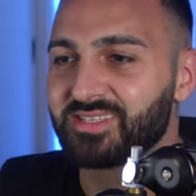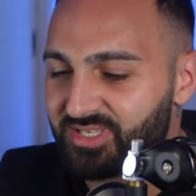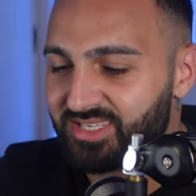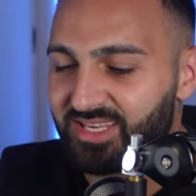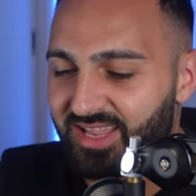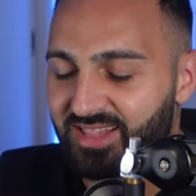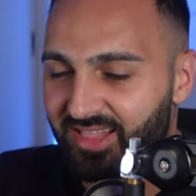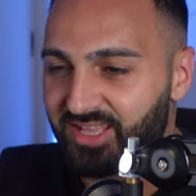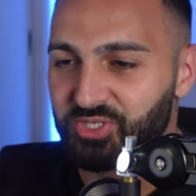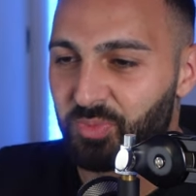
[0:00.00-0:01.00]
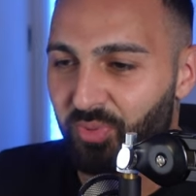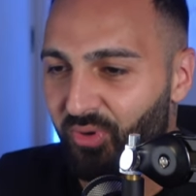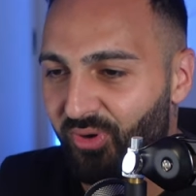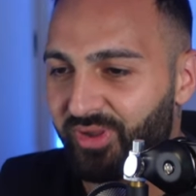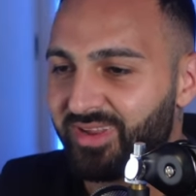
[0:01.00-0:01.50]
You're sitting in class, you're
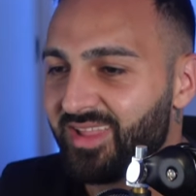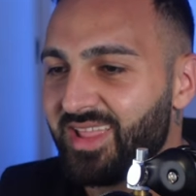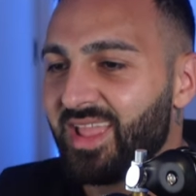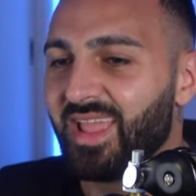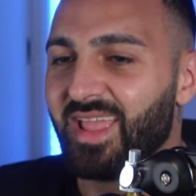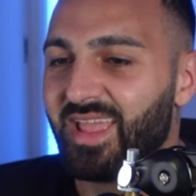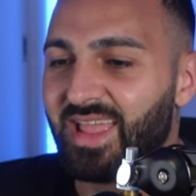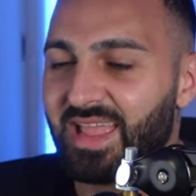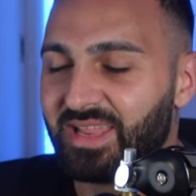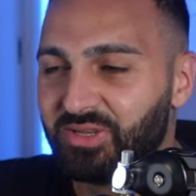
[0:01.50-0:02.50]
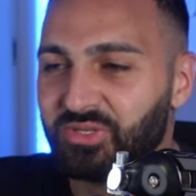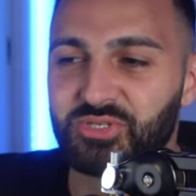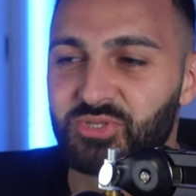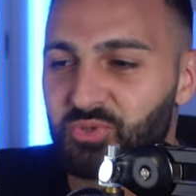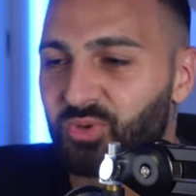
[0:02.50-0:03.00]
bored, and you
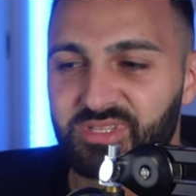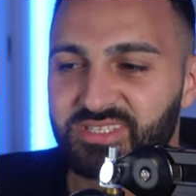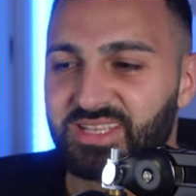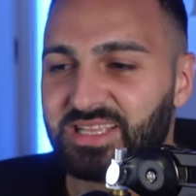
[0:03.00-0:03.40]
just draw this